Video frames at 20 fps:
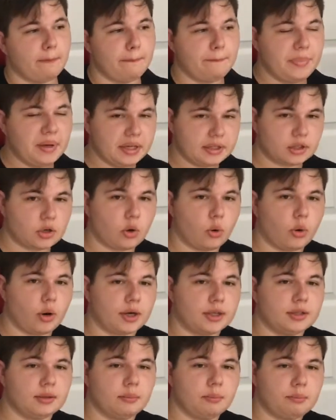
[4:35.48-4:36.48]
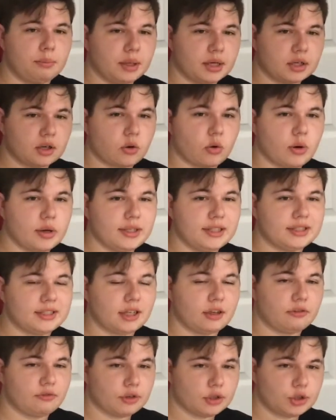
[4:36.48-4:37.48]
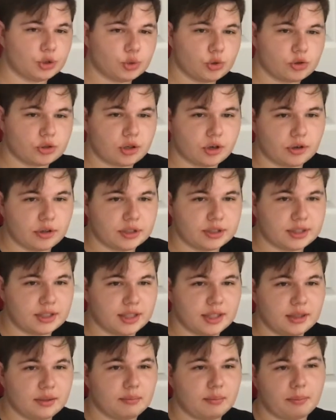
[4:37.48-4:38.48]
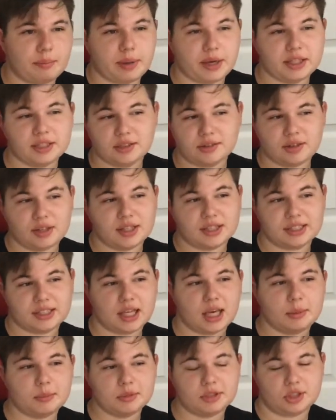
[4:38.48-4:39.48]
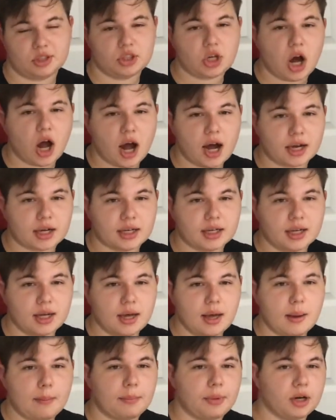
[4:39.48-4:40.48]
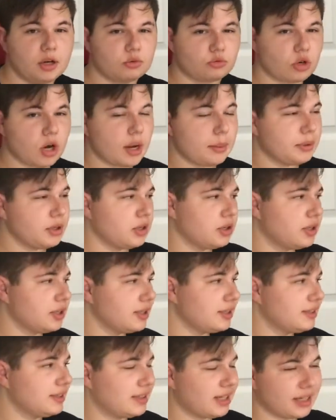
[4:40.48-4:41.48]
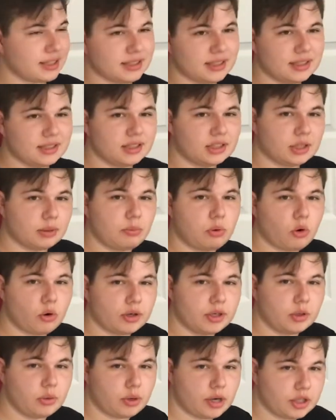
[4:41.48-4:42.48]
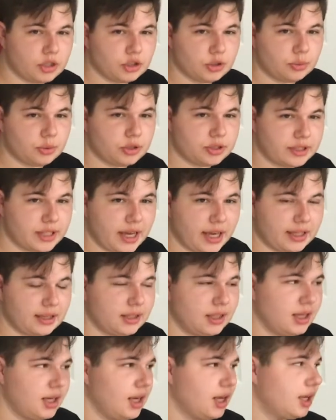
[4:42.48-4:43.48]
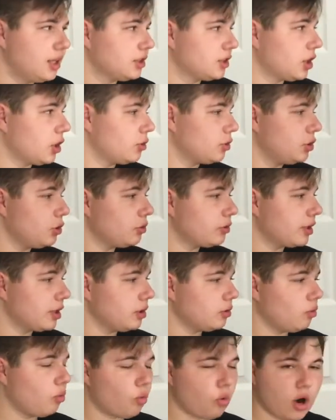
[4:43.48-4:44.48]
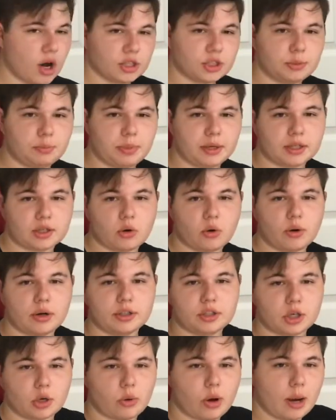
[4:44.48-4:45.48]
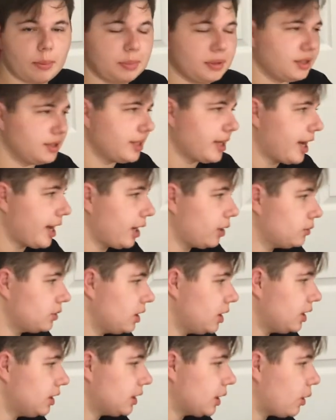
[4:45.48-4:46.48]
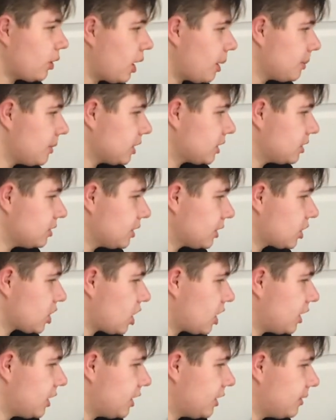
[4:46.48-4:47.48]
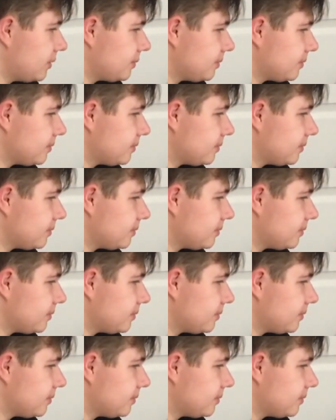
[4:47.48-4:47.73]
Bitcoin. Bitcoin is a virtual currency, basically the same as stock, but Robinhood doesn't support it 100%. So you can watch Bitcoin go up and down. Now I'm gonna click on it.